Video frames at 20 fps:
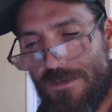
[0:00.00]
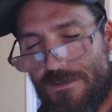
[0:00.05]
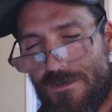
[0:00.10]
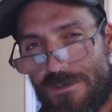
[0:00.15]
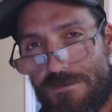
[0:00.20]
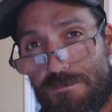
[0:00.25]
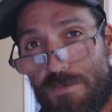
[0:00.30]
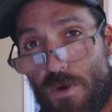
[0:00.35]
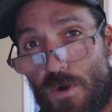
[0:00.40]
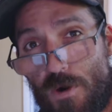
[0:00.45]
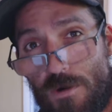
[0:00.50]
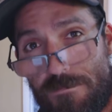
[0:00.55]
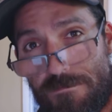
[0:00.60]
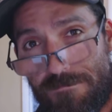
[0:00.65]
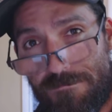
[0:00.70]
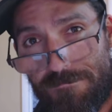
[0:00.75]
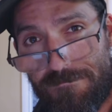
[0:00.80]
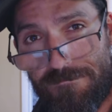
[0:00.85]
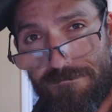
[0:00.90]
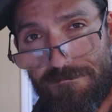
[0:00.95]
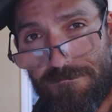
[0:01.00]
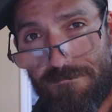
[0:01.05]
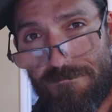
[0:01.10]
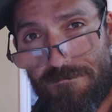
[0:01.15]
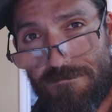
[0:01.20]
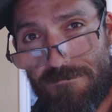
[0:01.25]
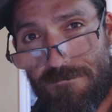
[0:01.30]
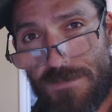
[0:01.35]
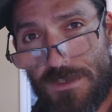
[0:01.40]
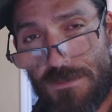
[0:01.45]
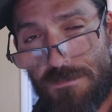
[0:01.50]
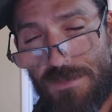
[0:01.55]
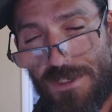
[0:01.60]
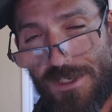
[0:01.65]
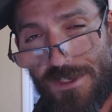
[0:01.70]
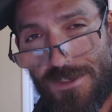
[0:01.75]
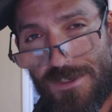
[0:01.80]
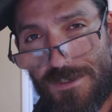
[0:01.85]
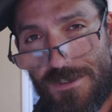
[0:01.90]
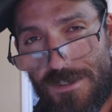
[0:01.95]
This poem
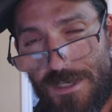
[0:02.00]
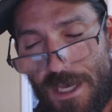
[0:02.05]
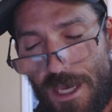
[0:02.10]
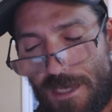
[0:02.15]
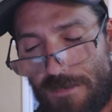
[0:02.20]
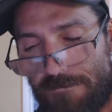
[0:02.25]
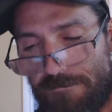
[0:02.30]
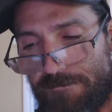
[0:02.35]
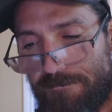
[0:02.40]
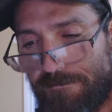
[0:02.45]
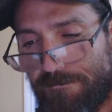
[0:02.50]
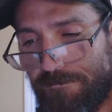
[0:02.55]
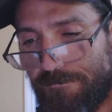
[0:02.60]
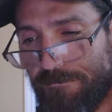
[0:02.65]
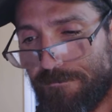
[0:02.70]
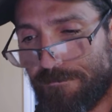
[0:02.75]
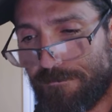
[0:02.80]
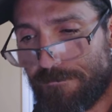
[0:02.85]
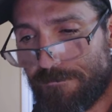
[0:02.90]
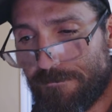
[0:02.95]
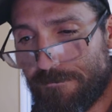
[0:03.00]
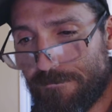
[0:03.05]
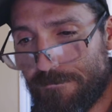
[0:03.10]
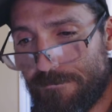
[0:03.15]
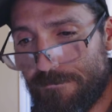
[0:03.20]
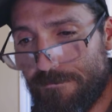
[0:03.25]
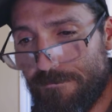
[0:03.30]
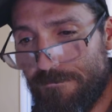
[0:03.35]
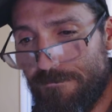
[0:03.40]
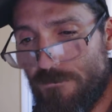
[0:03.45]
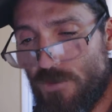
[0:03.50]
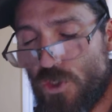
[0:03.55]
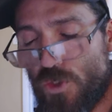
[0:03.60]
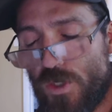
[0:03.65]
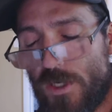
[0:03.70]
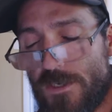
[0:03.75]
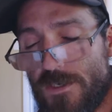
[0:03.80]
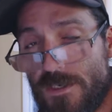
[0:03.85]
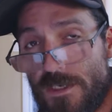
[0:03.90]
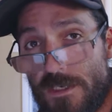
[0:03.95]
speaks to that.
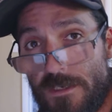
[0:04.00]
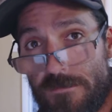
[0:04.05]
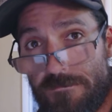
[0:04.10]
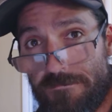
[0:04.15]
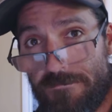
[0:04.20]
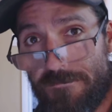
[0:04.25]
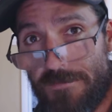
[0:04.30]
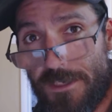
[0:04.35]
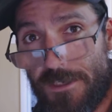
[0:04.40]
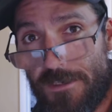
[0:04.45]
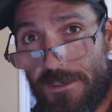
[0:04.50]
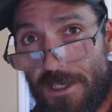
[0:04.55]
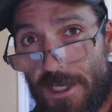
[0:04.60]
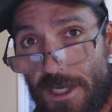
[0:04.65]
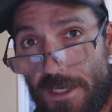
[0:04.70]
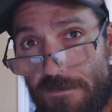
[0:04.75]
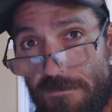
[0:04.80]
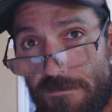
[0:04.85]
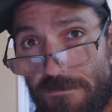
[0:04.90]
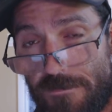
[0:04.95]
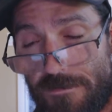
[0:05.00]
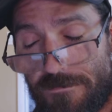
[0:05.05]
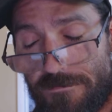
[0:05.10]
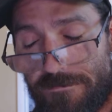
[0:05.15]
Trusting in life.